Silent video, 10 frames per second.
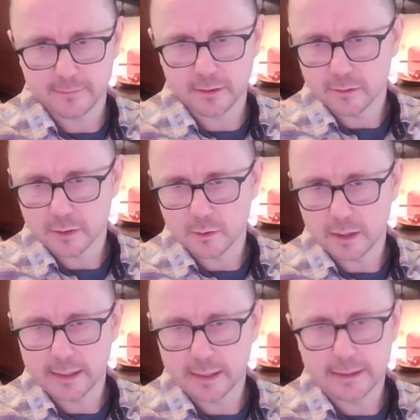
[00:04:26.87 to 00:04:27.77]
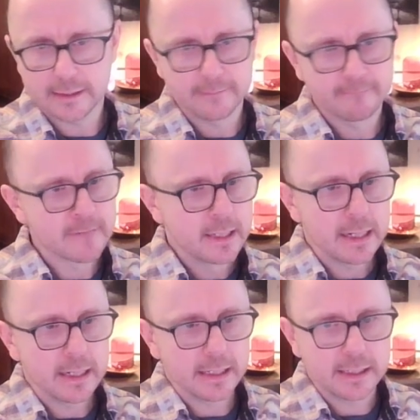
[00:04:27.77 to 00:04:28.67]
required.
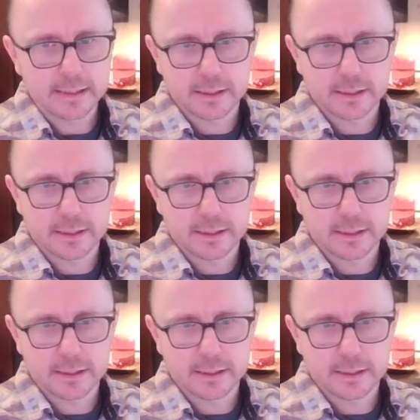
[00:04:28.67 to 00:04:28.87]
And